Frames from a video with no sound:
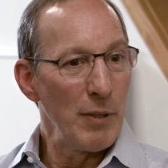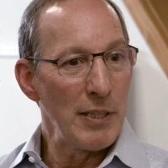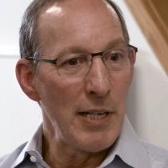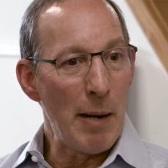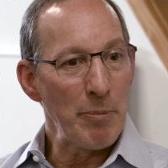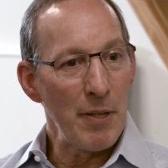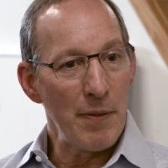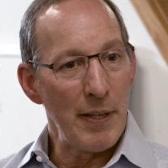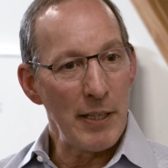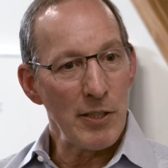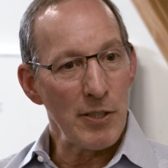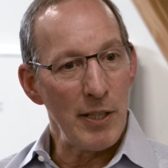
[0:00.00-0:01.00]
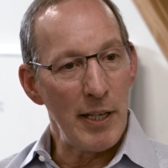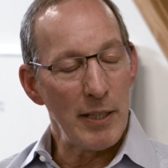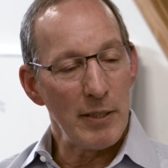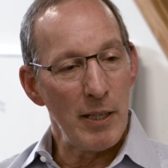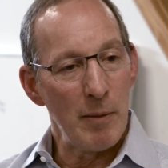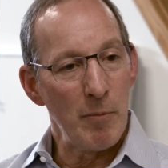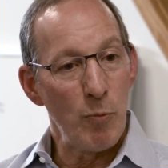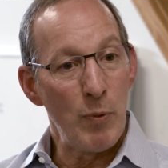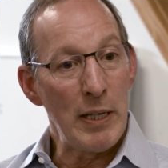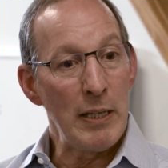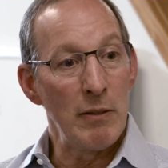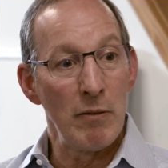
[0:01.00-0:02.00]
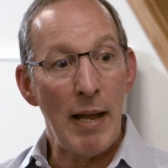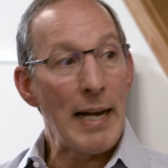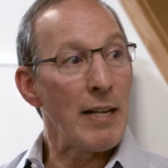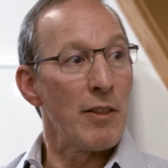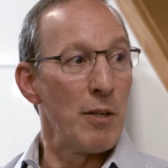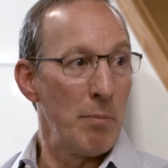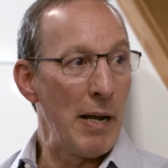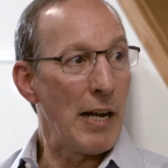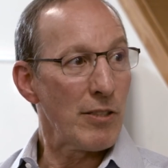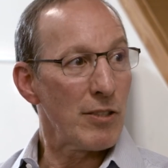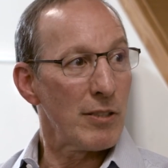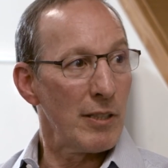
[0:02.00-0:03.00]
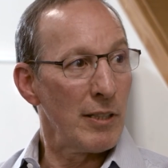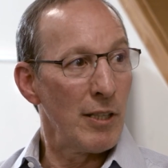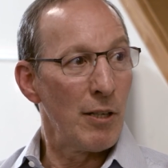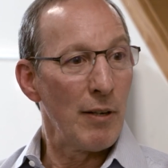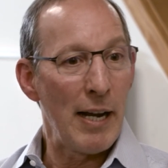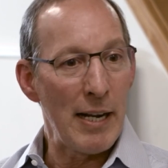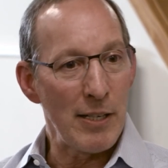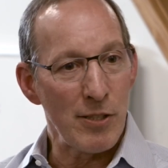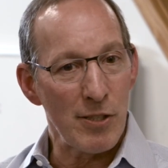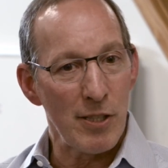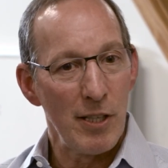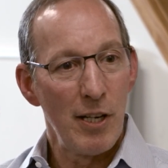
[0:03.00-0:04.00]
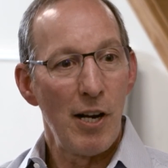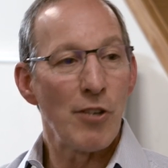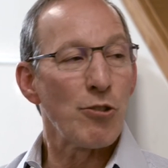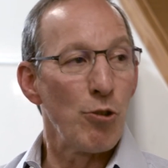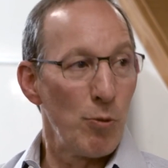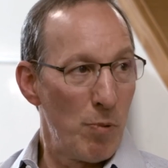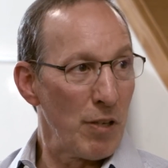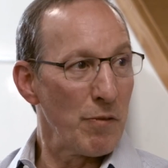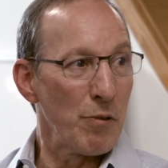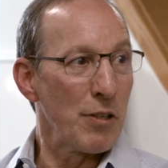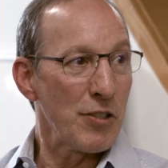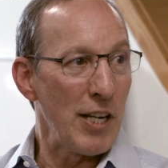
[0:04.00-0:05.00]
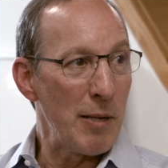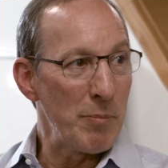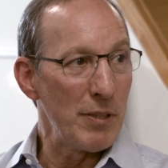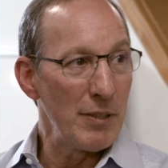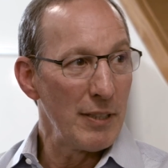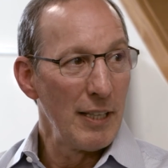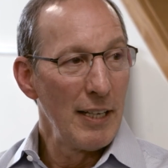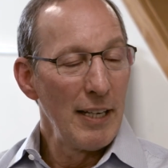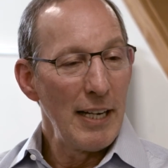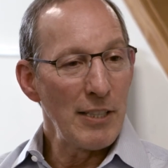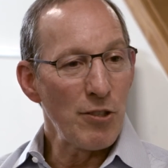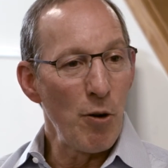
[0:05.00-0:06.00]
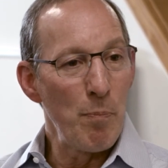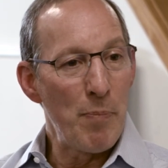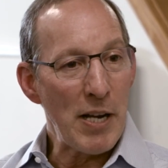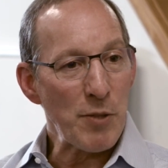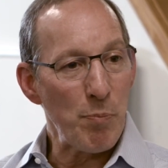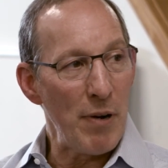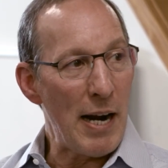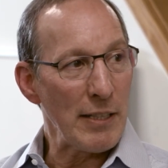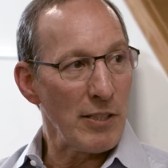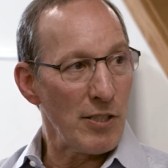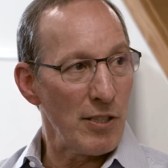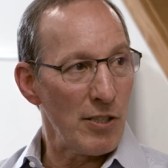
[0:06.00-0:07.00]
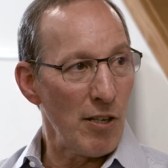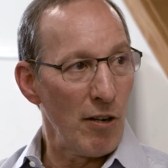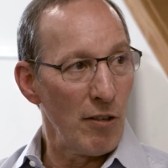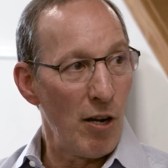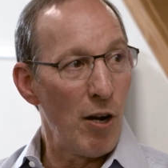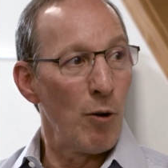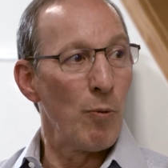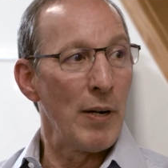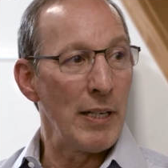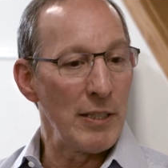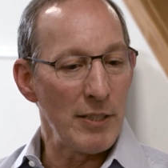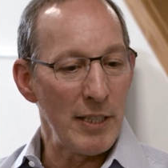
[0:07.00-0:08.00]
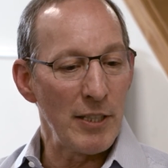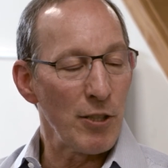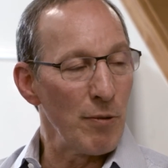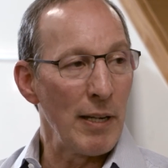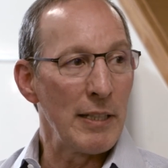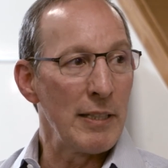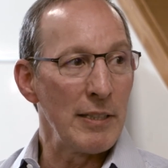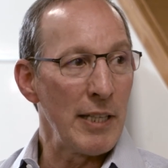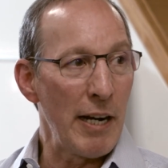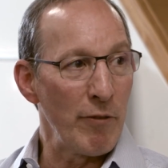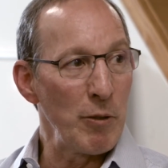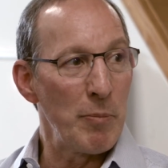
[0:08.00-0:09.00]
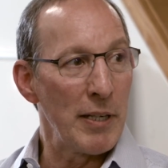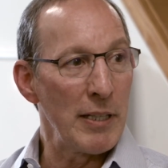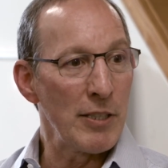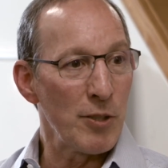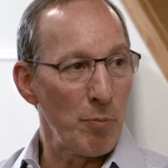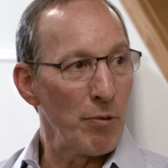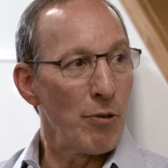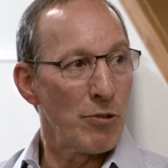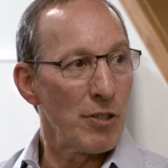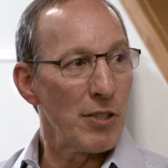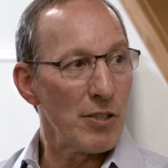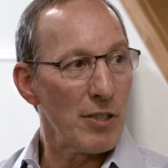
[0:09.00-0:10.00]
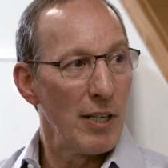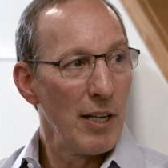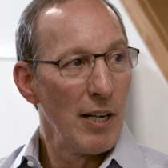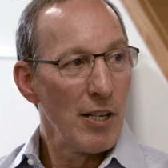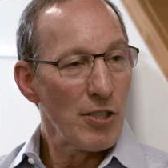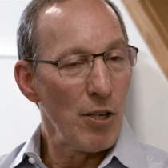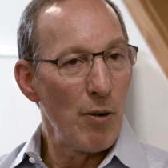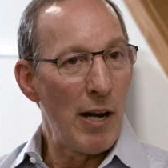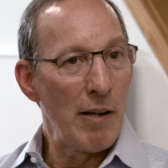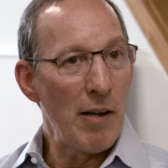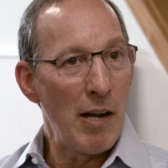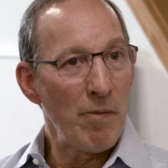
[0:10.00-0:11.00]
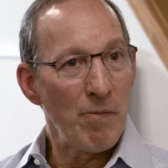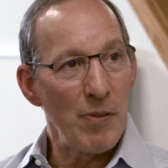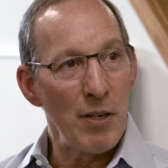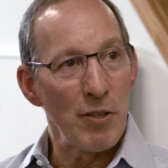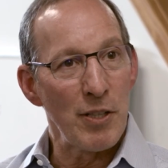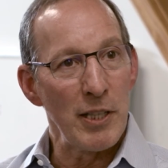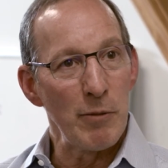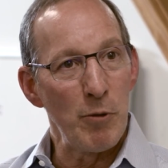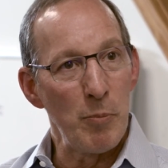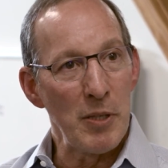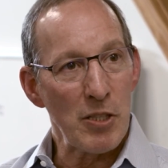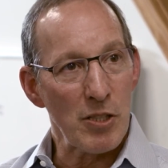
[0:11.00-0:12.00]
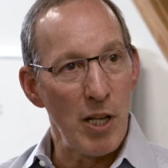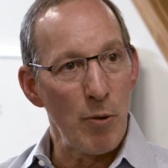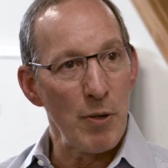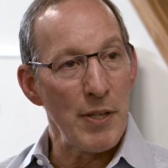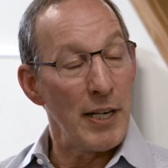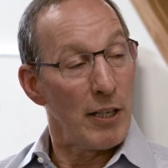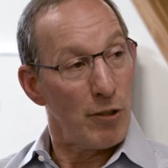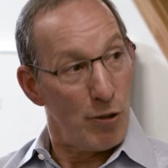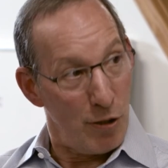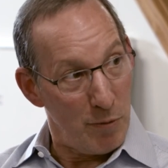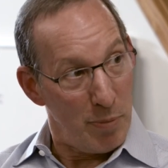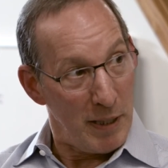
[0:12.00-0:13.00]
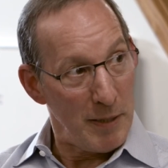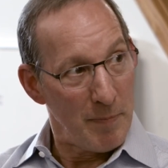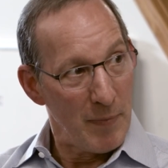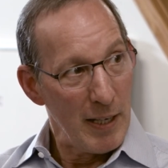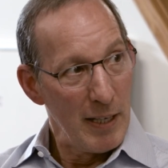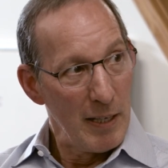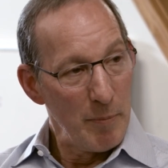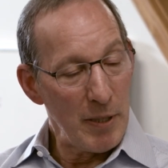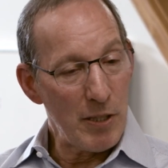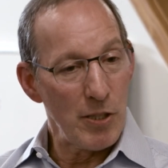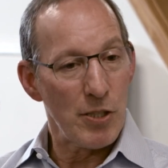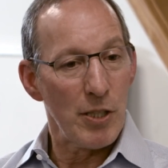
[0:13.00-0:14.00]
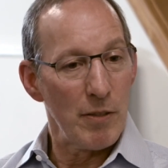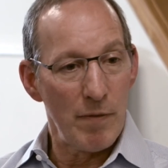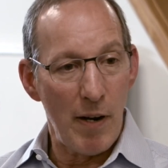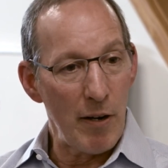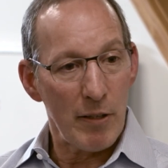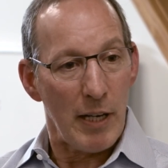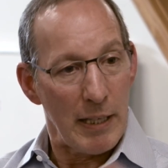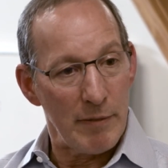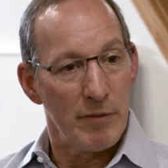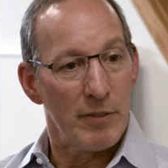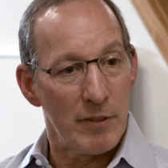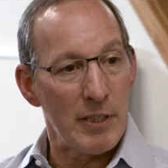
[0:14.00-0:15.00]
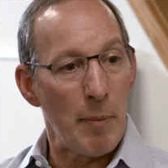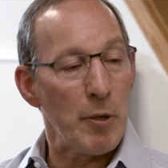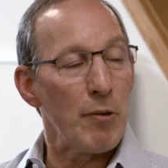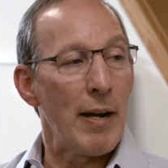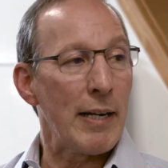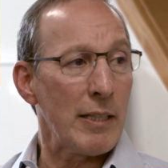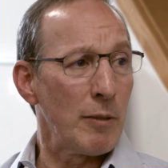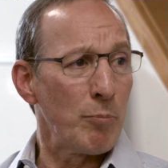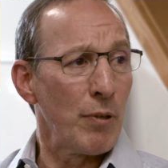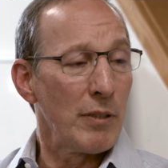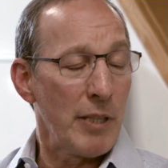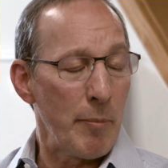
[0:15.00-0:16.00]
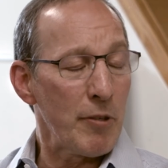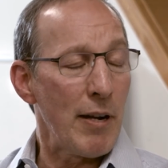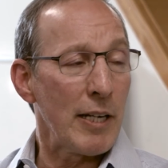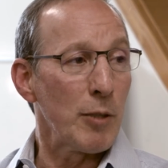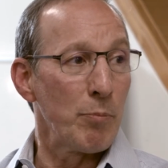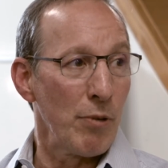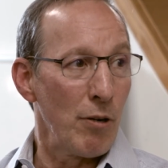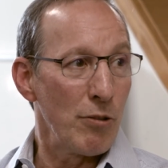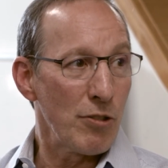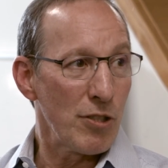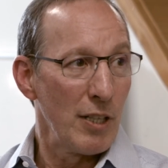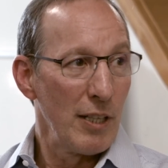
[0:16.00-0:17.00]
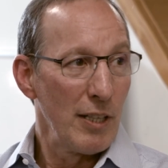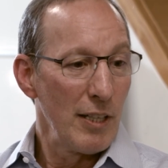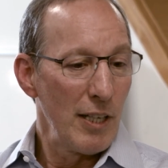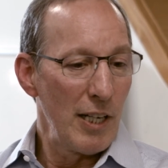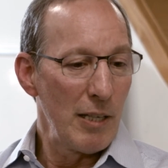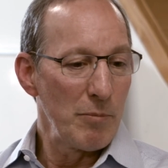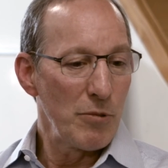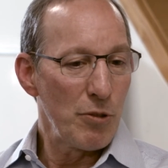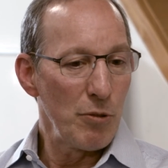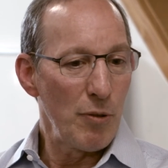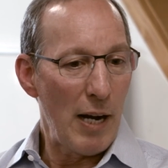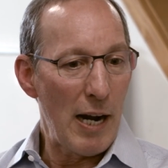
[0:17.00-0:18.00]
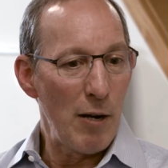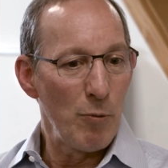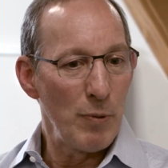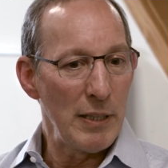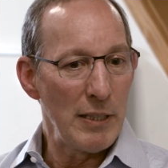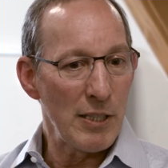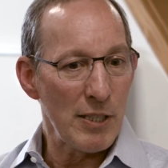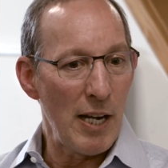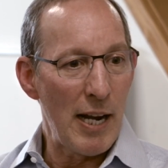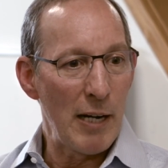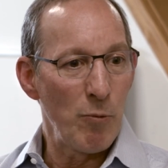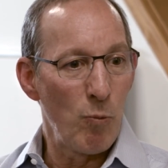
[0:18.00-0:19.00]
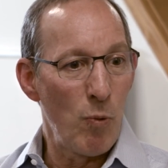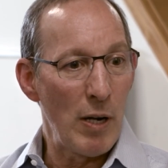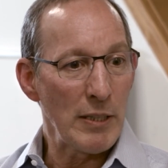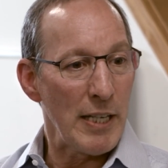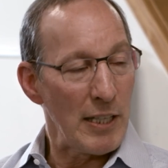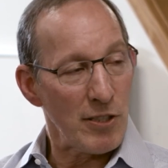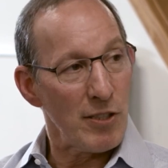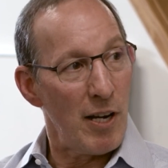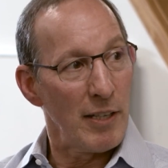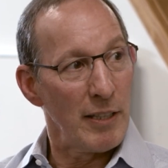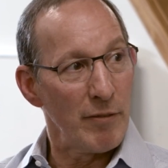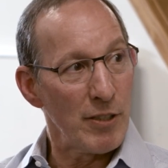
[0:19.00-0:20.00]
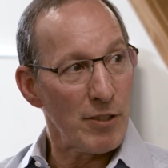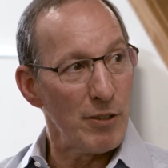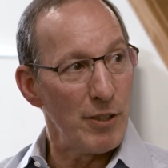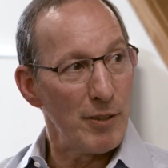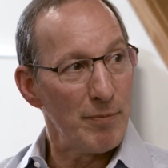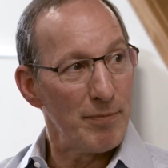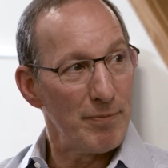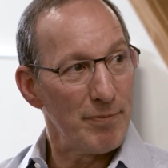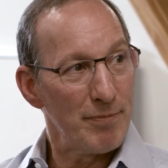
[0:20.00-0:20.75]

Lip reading: We adopt the things that we like the best, as a school board, for example. And so best practices aren't always integrated into everybody's approaches. So I fear that it will be slower than it could be because of our kind of democratic approach to how we decide what gets taught in every school.